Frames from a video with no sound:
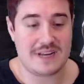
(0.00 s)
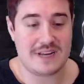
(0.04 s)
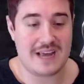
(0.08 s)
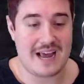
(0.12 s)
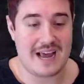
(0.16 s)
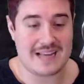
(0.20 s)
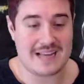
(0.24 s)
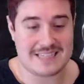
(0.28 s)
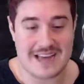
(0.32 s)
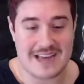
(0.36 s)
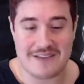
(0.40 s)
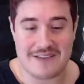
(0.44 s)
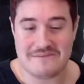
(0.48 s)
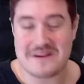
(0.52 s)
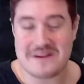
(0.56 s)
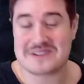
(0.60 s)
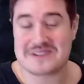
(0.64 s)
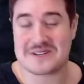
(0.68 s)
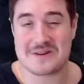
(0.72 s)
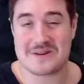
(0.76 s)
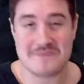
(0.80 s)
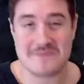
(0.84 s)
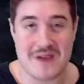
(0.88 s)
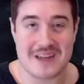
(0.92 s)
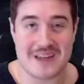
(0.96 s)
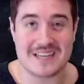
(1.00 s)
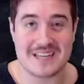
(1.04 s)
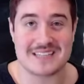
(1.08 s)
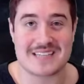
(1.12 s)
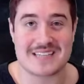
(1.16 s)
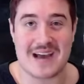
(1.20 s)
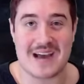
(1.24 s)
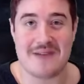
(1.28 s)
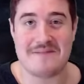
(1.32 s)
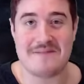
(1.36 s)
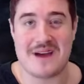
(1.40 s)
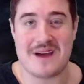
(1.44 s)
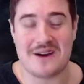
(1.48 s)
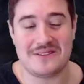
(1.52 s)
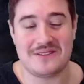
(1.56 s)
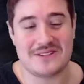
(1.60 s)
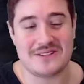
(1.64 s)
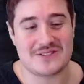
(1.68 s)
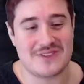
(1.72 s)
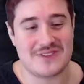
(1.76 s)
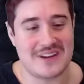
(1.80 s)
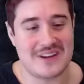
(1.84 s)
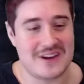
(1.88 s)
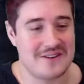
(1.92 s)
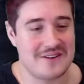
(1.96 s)
as I've mentioned many a time now in
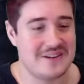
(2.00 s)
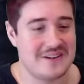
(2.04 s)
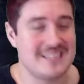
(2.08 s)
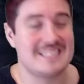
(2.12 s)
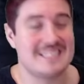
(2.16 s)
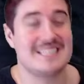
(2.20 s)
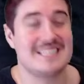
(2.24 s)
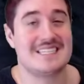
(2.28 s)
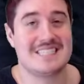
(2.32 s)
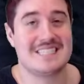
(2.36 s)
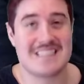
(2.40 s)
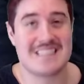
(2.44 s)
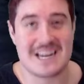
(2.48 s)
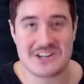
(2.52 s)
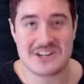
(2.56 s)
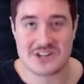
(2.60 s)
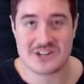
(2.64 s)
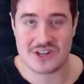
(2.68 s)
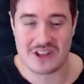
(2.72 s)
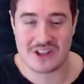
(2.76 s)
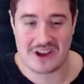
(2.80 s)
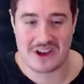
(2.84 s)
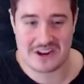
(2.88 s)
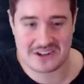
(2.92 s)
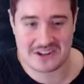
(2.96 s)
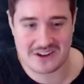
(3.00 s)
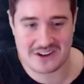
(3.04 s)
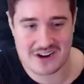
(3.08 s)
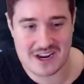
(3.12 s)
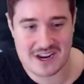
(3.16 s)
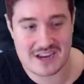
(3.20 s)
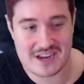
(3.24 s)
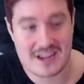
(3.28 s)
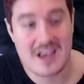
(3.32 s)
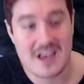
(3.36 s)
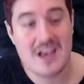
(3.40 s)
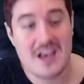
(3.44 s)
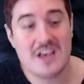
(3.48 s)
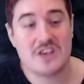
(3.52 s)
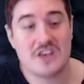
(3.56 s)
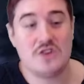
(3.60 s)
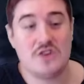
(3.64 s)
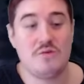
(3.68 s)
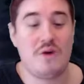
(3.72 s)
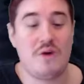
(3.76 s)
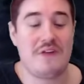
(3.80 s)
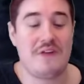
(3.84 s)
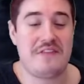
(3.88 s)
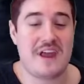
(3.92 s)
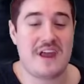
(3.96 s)
this video, is essential on greed.
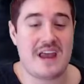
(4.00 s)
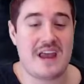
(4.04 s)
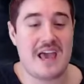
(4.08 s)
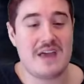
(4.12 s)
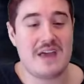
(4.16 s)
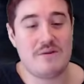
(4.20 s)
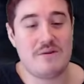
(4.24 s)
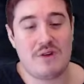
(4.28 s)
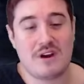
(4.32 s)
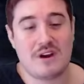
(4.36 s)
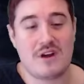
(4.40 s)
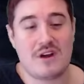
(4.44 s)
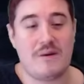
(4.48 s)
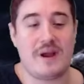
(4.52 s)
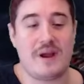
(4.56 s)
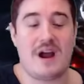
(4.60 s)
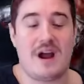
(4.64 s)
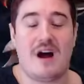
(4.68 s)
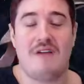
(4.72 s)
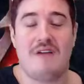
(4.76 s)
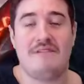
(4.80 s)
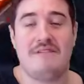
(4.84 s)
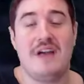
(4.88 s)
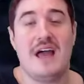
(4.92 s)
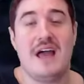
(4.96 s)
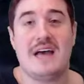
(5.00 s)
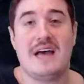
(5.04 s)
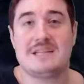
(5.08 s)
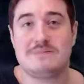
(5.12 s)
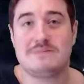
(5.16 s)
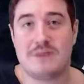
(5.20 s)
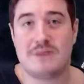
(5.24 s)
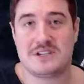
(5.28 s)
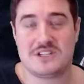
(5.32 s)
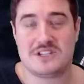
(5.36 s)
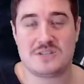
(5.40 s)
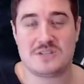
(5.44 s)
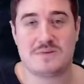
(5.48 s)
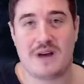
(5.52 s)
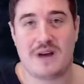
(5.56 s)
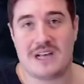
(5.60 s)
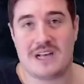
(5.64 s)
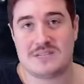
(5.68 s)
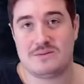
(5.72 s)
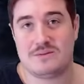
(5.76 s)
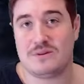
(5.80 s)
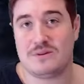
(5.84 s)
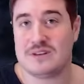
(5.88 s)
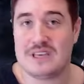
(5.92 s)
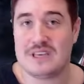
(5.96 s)
You want that A1 going off as much as
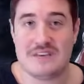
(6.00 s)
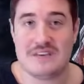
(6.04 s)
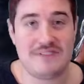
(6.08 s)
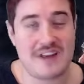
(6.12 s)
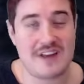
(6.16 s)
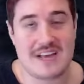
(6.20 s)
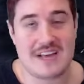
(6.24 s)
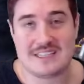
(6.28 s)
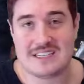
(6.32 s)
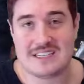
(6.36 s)
possible, even as a